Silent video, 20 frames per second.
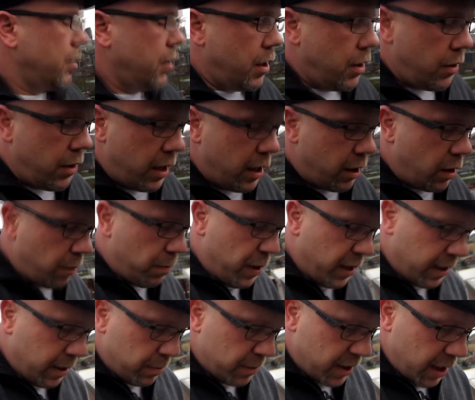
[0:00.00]
Anyway, I gotta
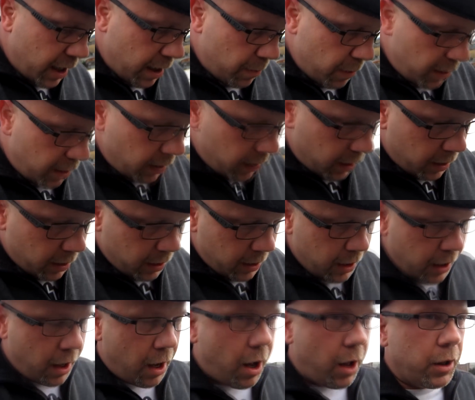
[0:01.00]
pick up Tammy.
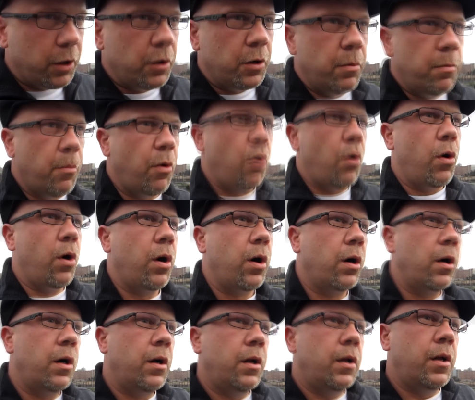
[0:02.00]
I'll learn
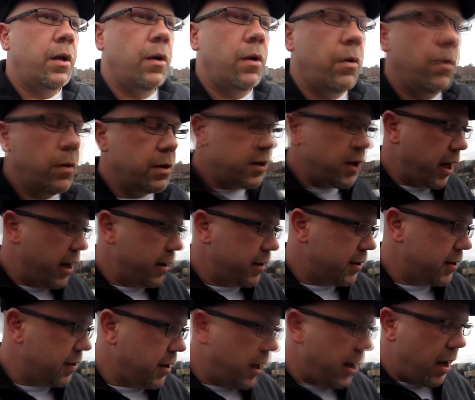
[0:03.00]
more once I
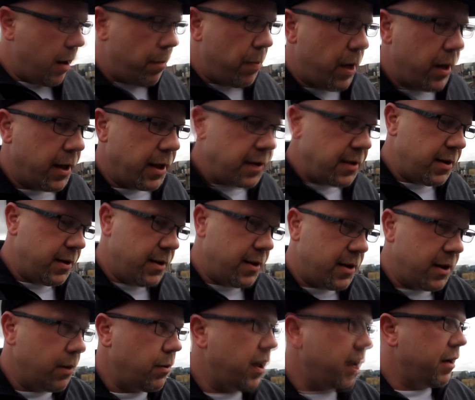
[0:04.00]
study up on this and
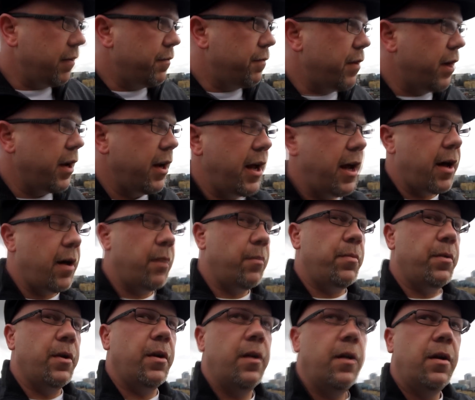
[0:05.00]
see what I can find out,
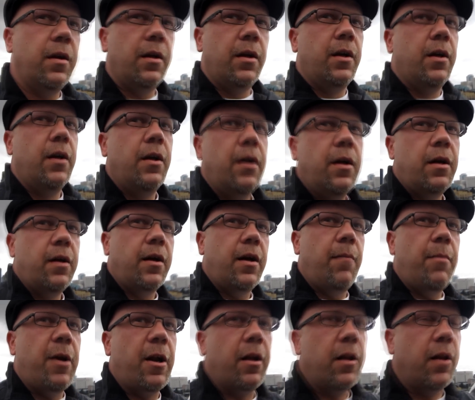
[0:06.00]
but I'm at a